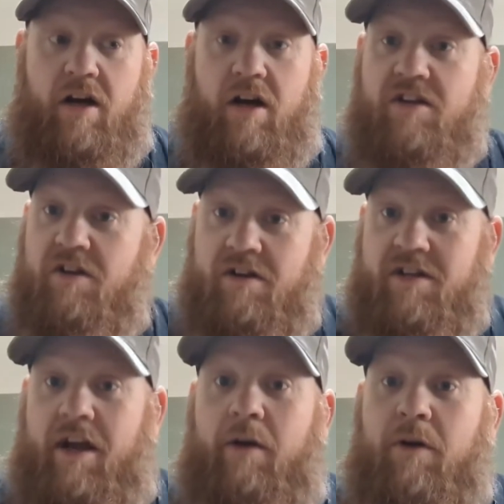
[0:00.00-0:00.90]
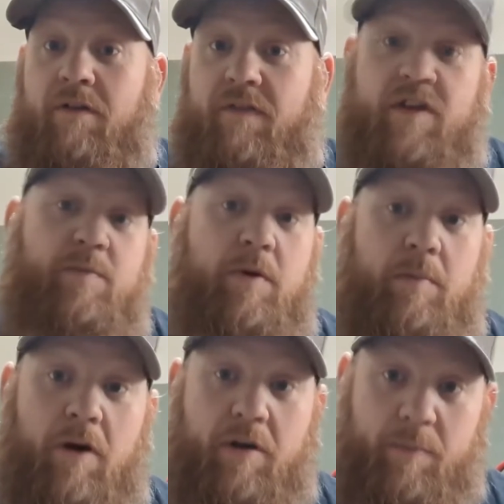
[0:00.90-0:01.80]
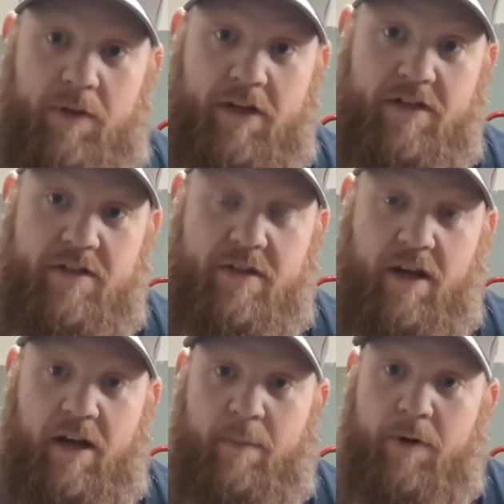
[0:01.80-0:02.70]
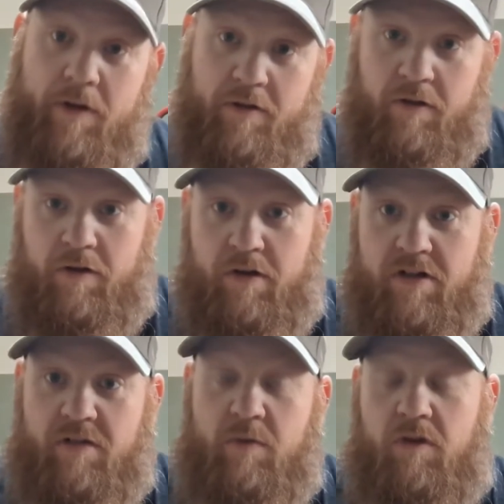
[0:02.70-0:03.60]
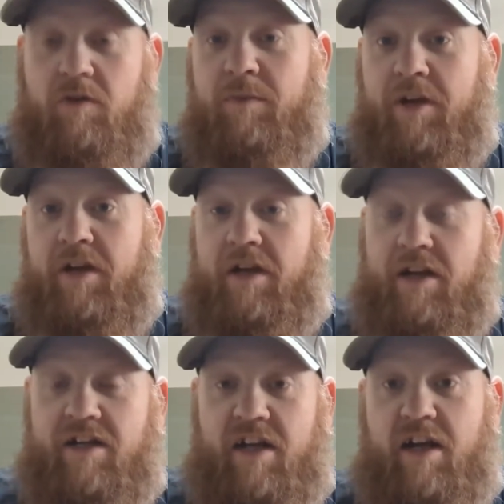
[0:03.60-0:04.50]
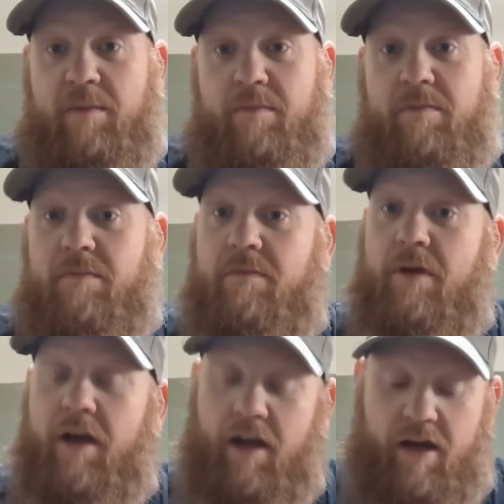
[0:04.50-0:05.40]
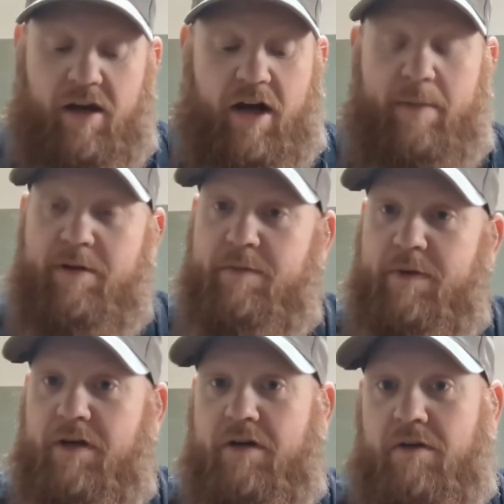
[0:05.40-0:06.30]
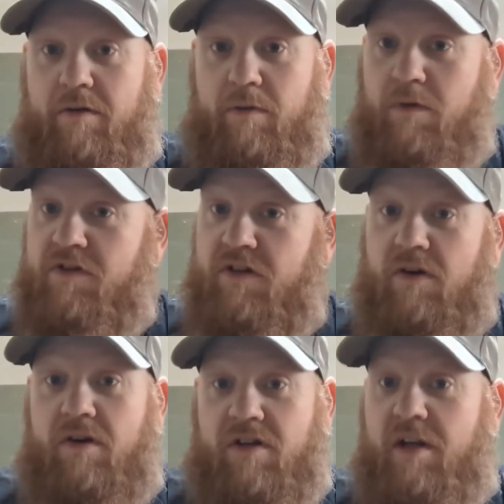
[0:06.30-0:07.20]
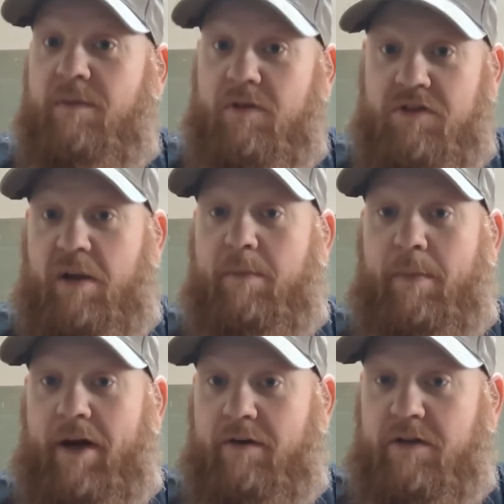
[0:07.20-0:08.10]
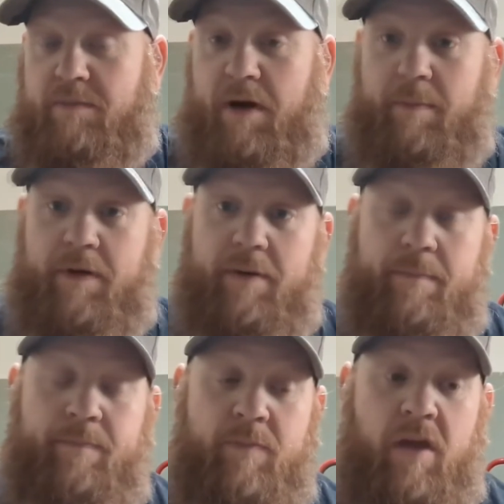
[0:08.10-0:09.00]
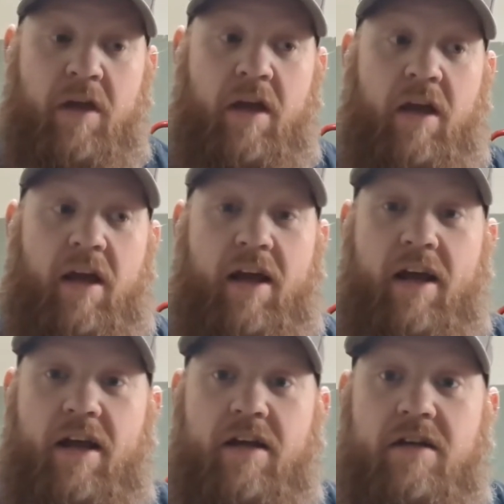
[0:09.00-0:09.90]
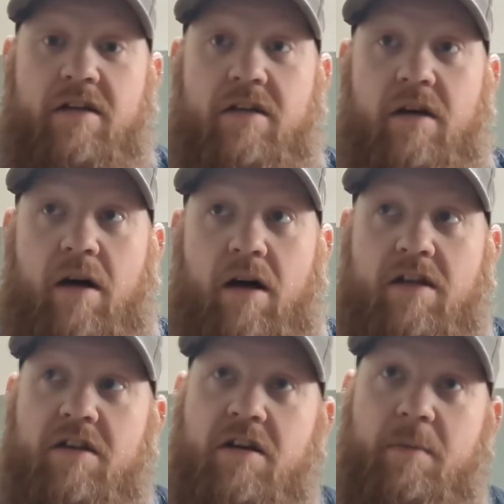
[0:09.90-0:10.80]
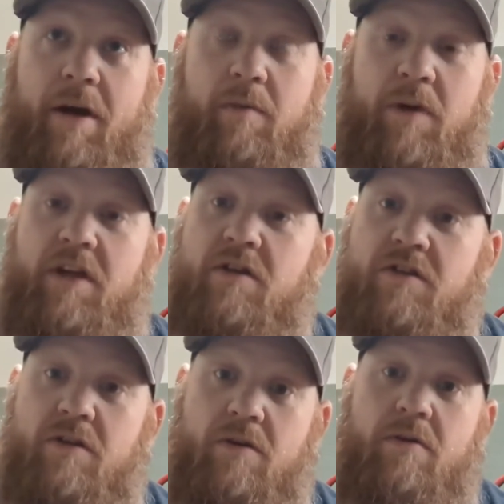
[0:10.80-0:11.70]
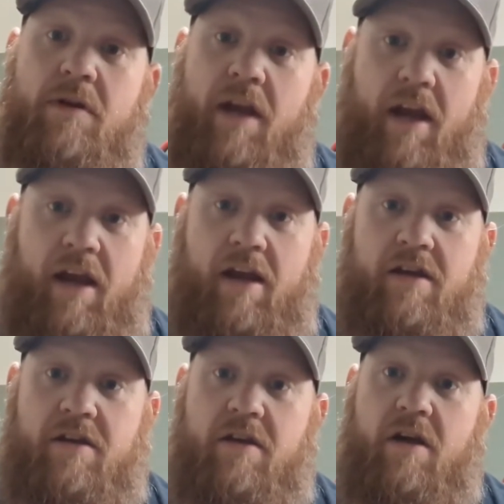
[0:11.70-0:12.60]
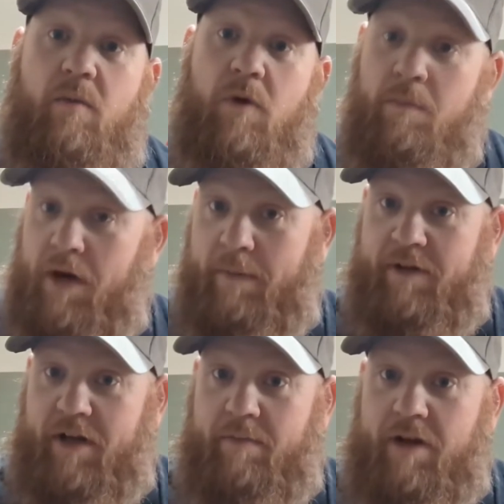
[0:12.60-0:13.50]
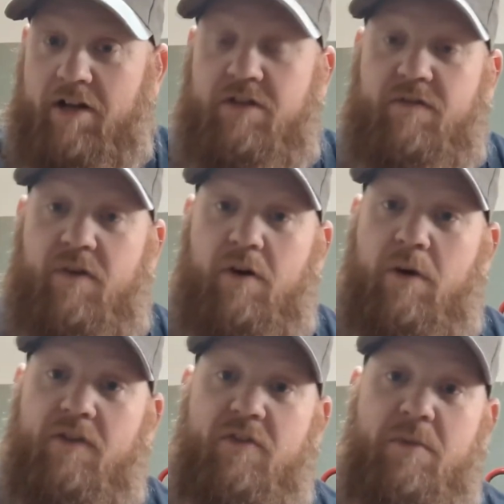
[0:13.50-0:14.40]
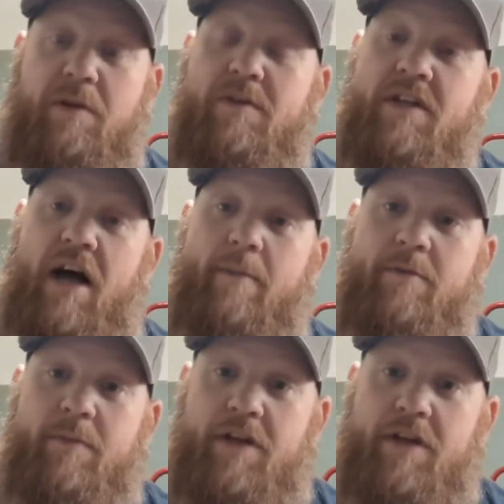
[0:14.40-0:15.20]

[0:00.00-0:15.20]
I started scouring Facebook Marketplace, and I put an alert to alert me anytime a Optima or North Star those type of batteries pop up. And it took about a week or so, and one popped up not too far away from me. It was an Optima